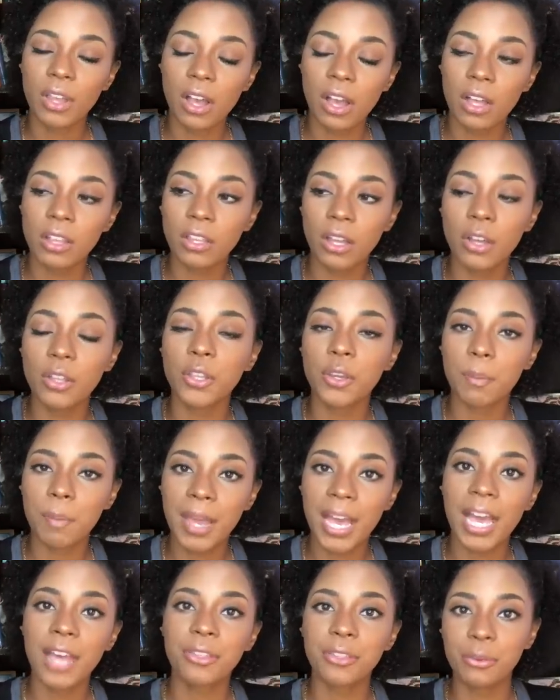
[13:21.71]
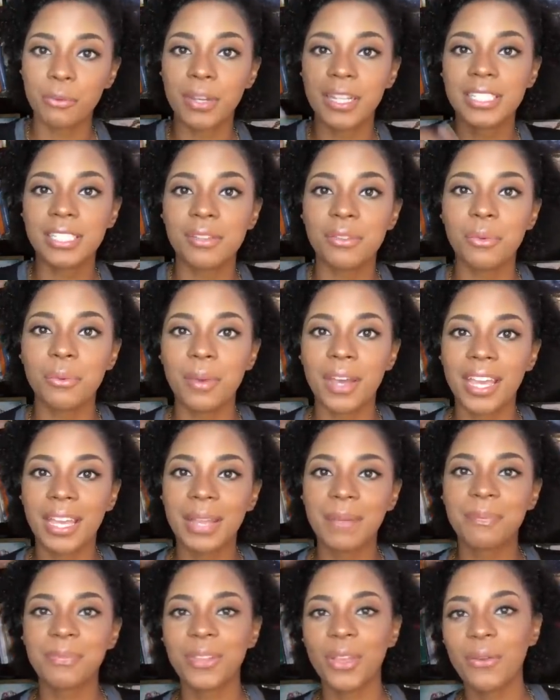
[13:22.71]
along your path the rest of the
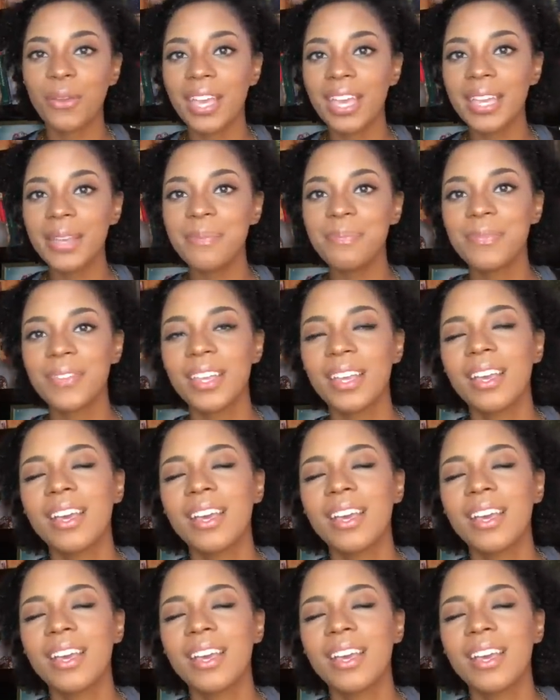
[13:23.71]
way, okay?